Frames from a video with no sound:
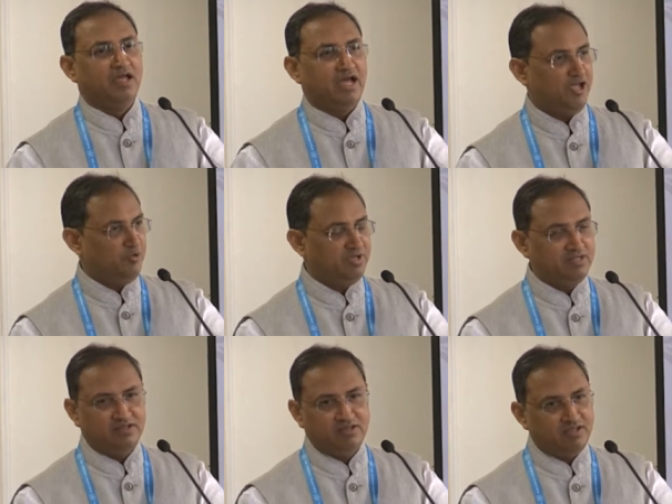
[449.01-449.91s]
I have
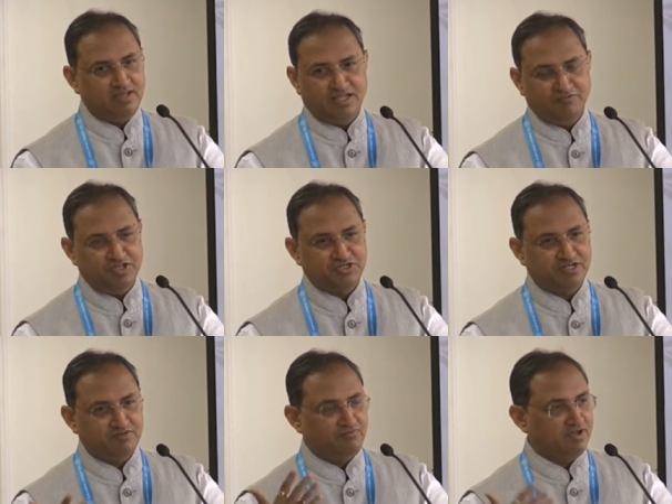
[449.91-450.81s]
been in
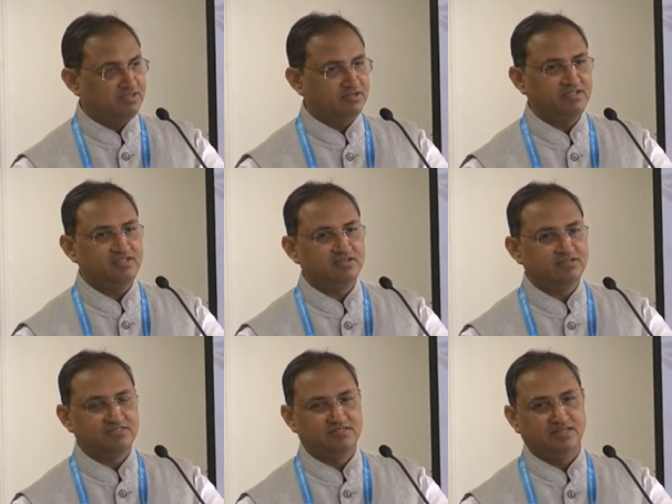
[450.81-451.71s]
aviation for 30
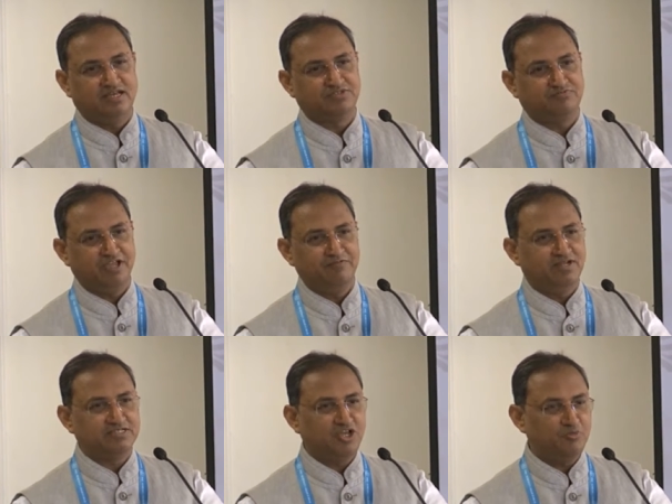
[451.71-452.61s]
years. Last 5
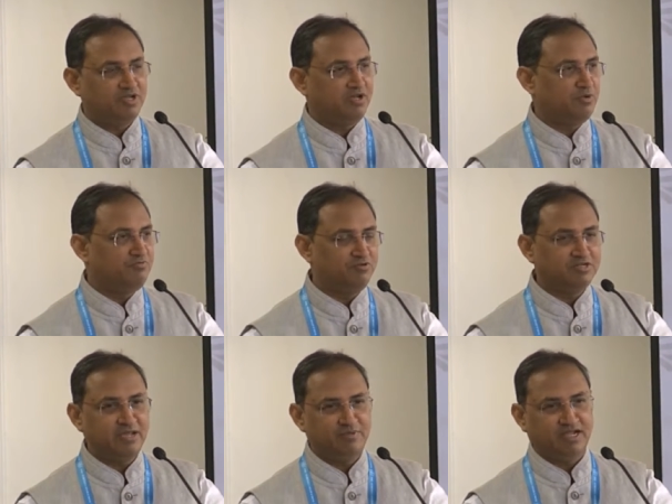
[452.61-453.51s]
years, I have become a
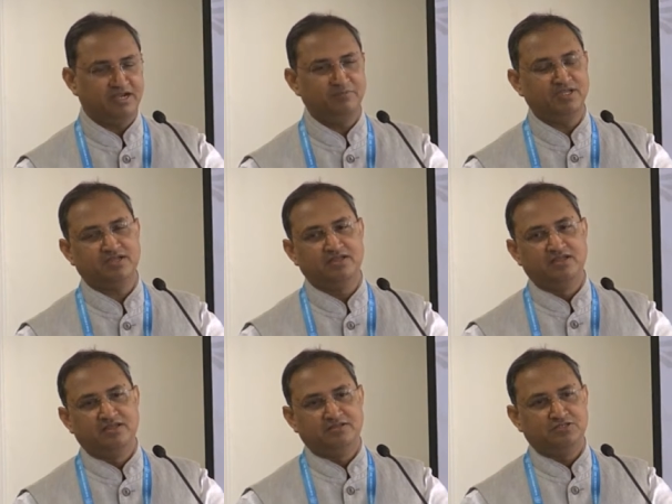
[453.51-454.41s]
full-time academic,
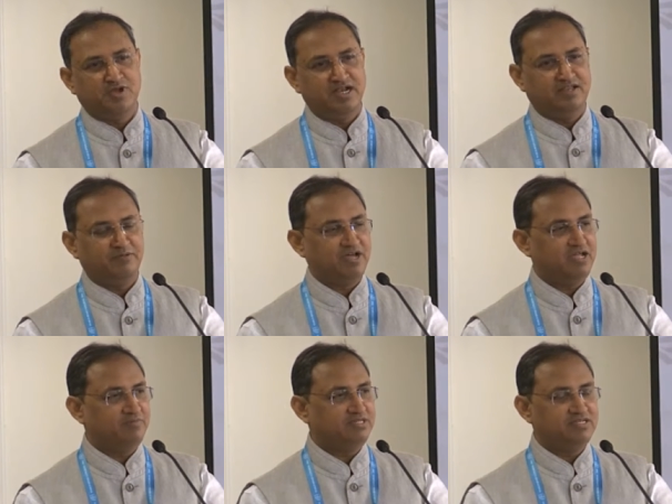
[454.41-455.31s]
joined
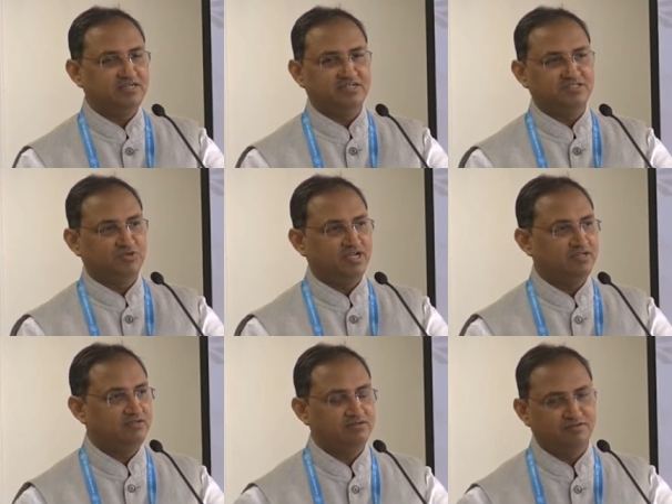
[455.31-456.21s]
NMIMS and then
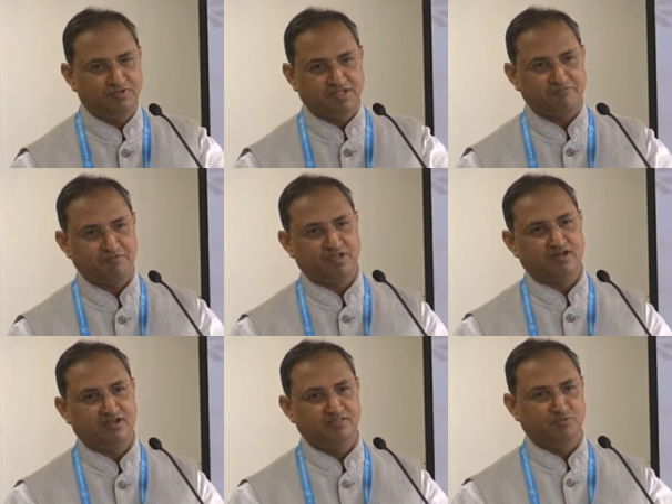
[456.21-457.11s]
joined
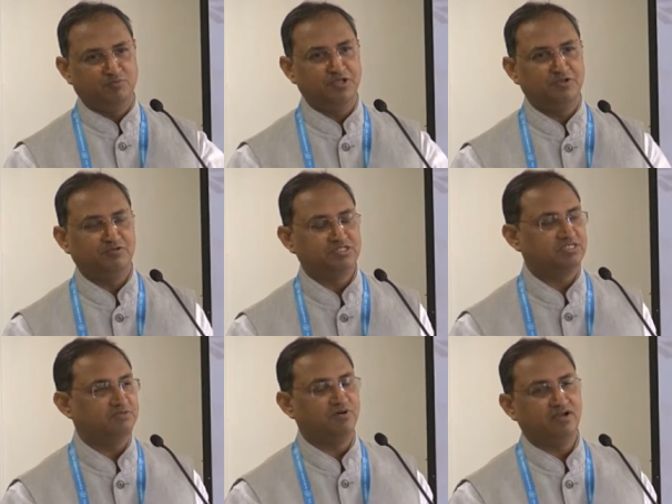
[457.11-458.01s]
Vivekanand Mumbai
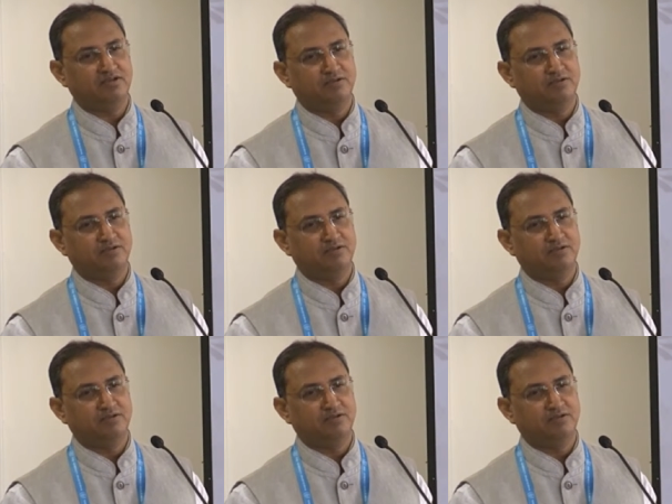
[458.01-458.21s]
University part.